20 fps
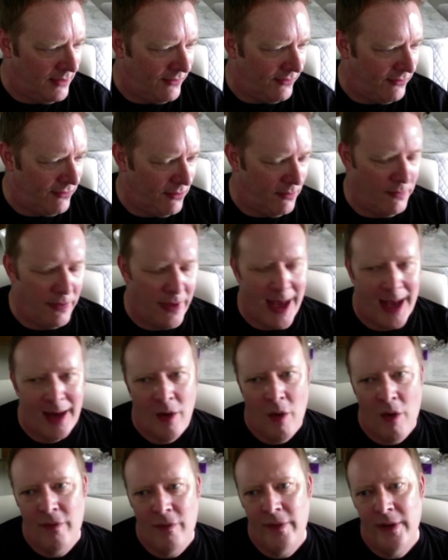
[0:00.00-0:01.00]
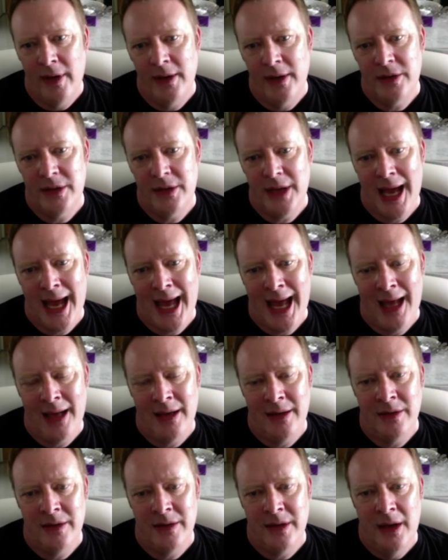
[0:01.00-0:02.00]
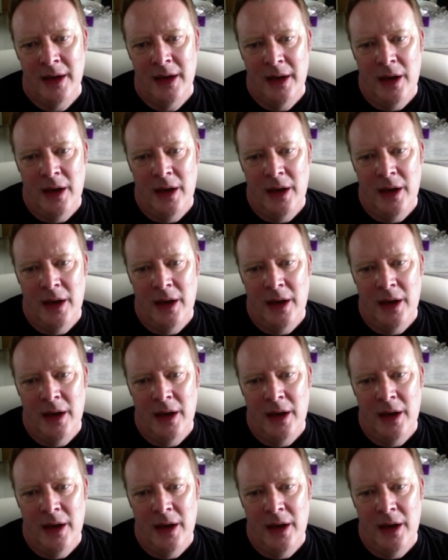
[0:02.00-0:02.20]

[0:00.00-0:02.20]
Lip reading: from that office. And